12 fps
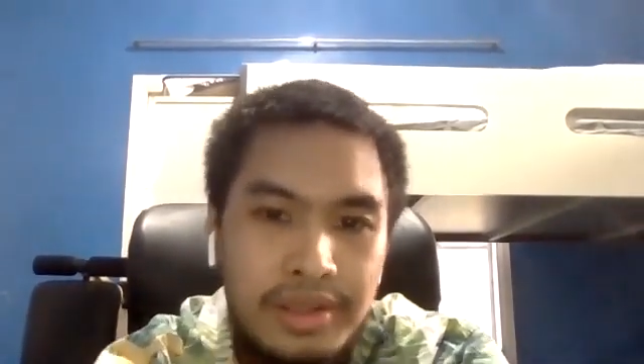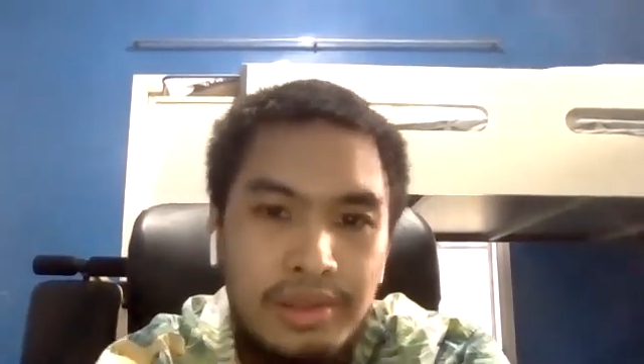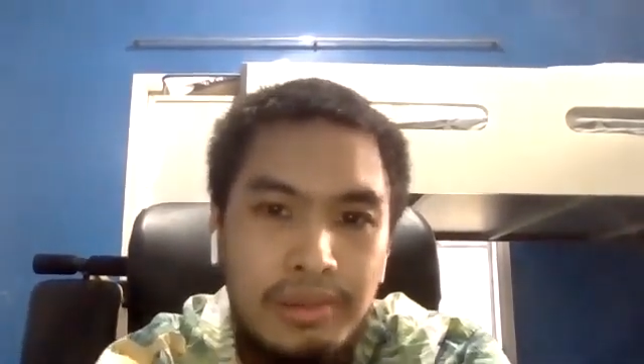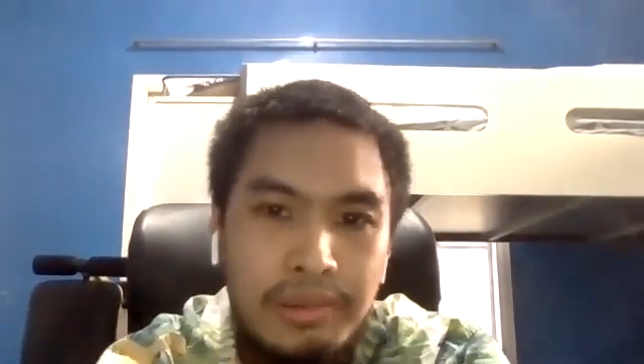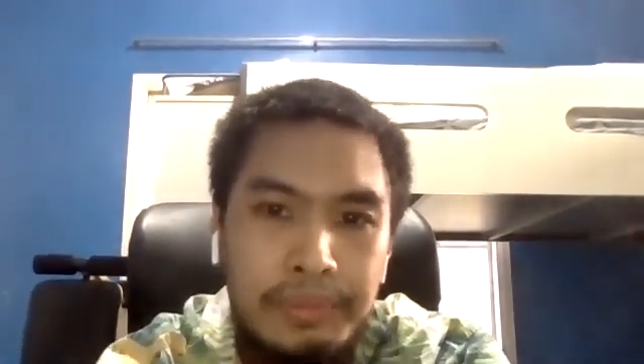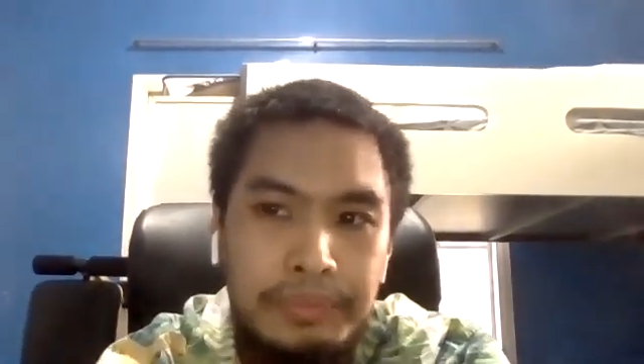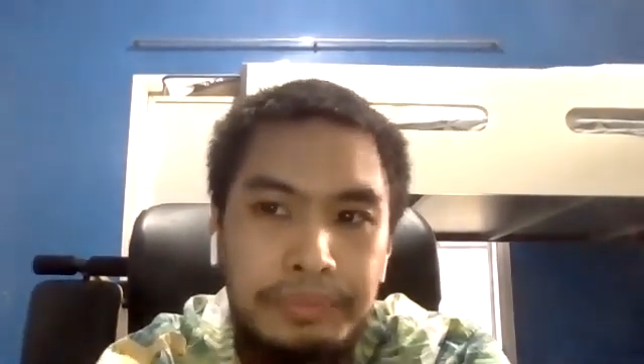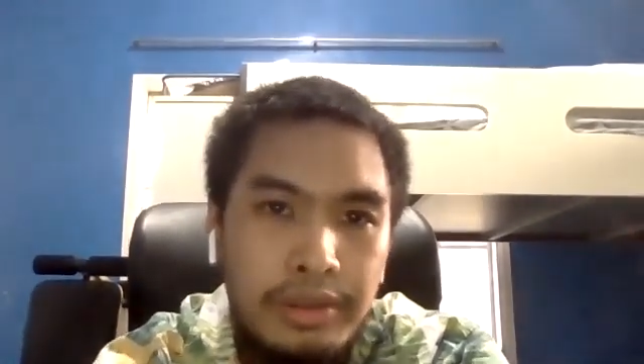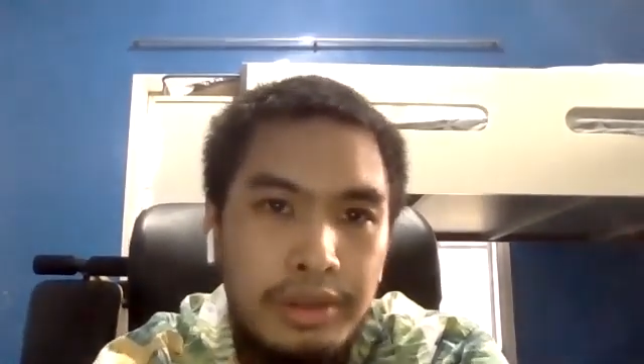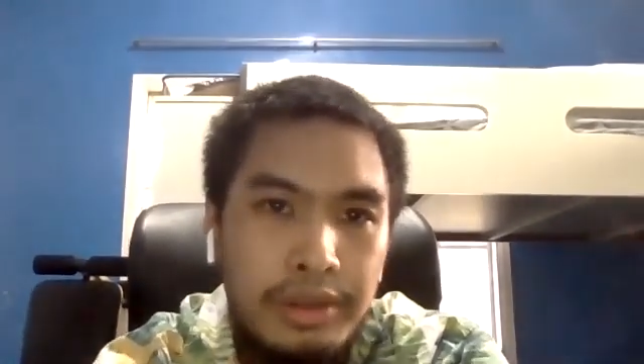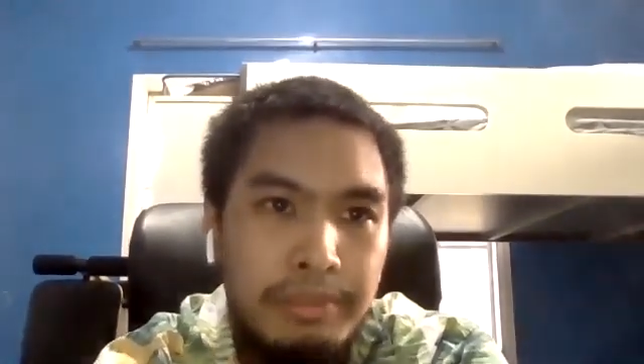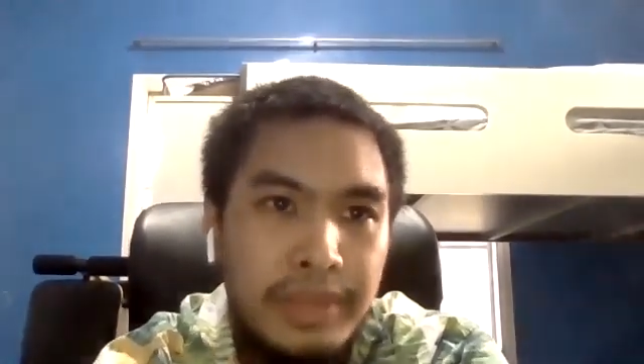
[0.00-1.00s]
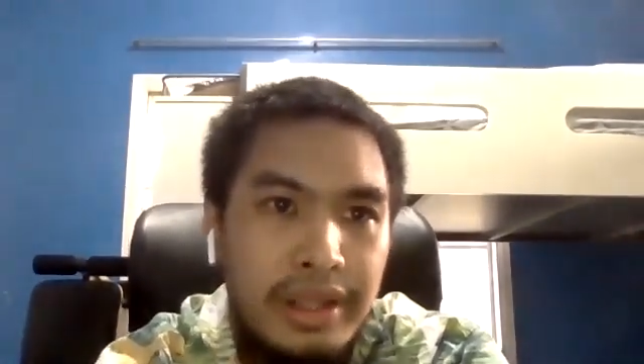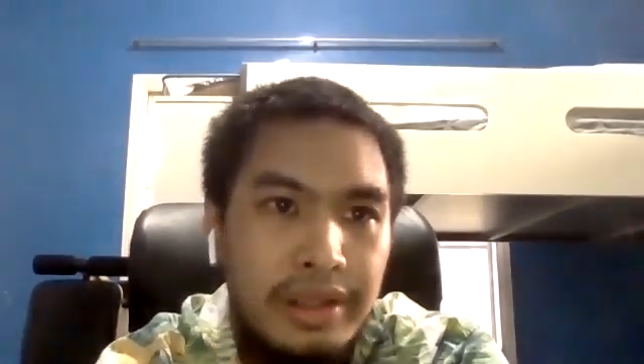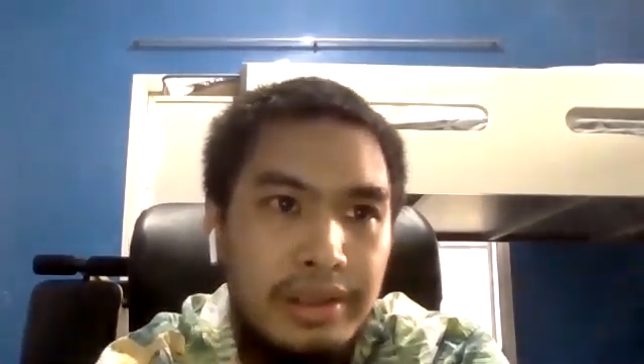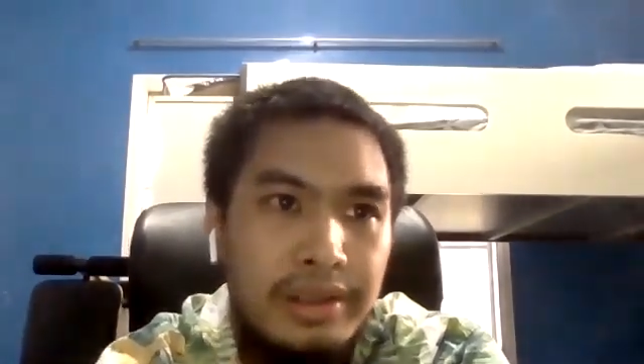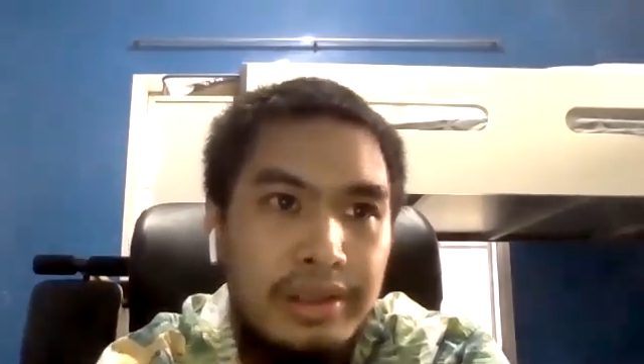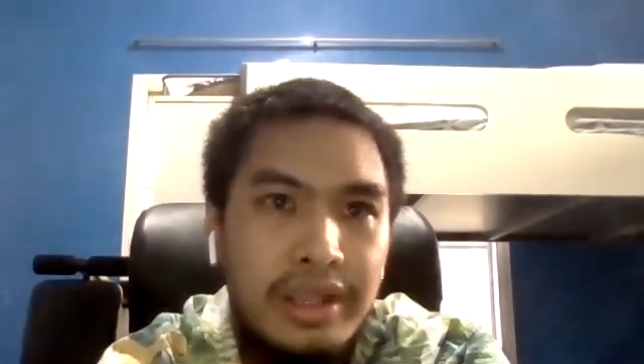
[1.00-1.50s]
So from there
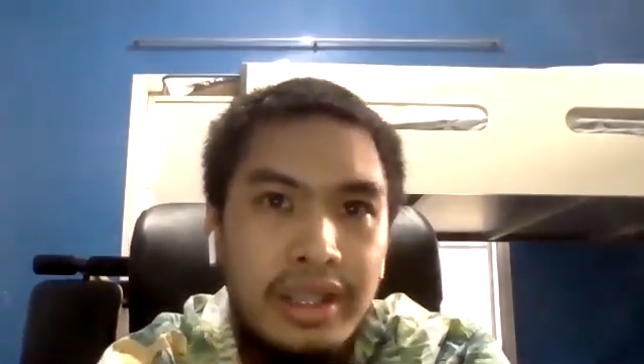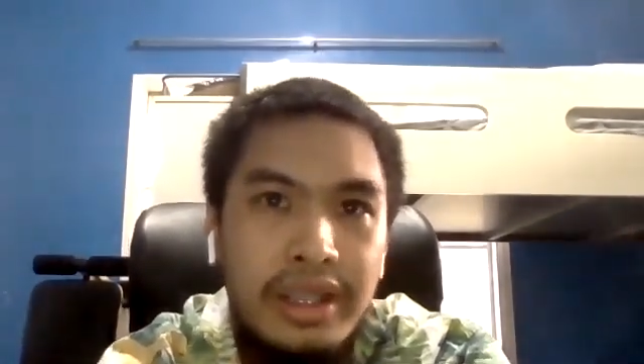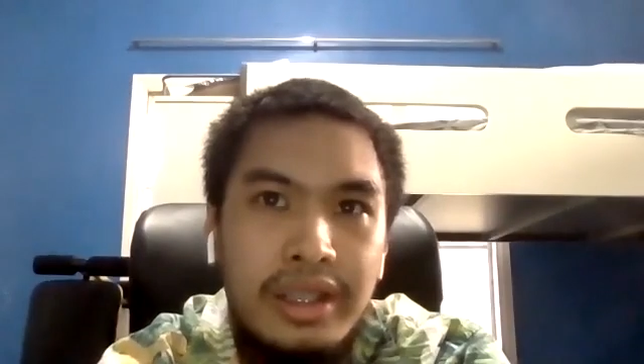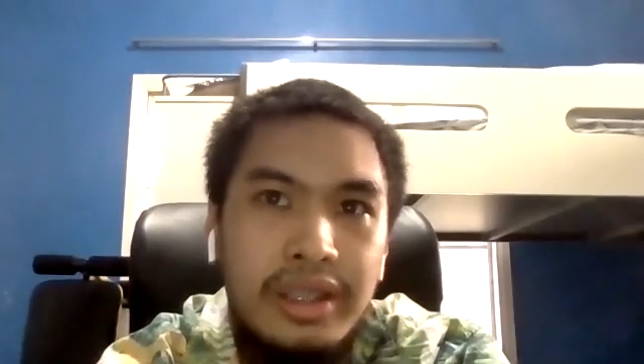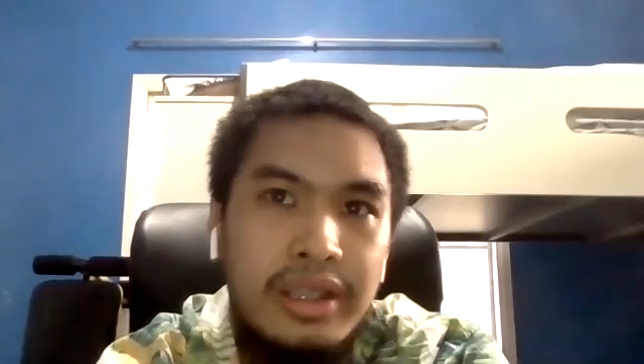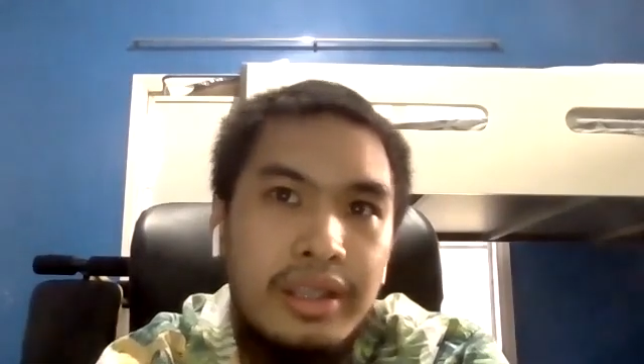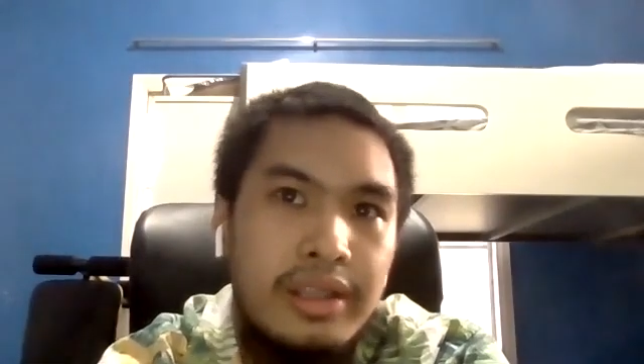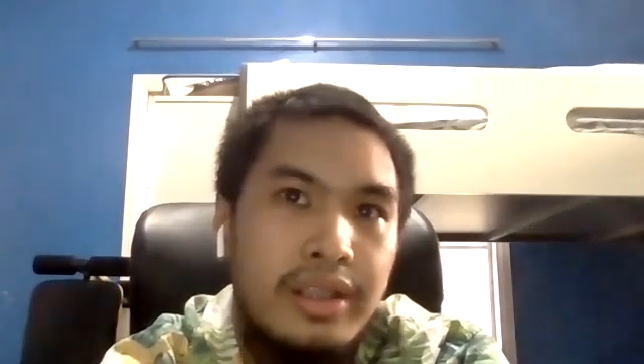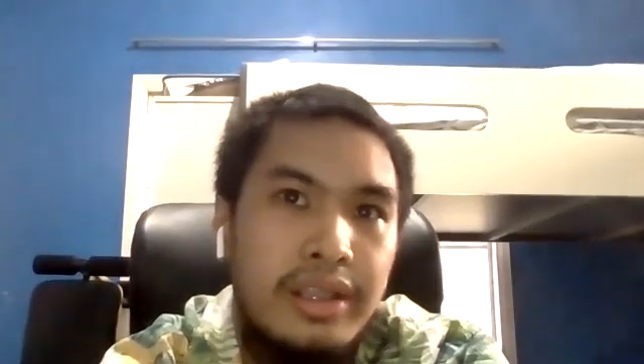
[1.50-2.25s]
on then,